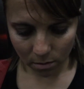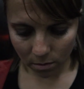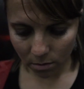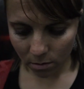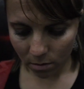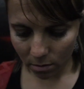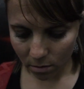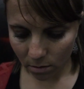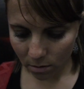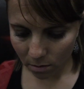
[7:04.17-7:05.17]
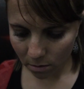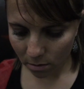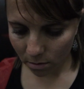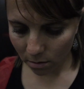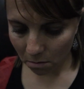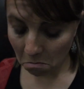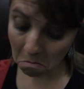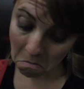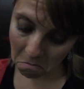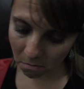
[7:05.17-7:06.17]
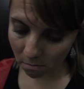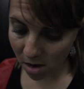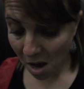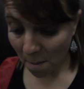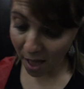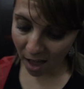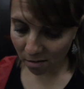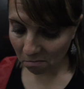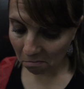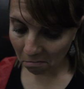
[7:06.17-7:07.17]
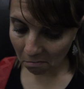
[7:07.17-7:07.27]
We open the envelope. Okay, not bad.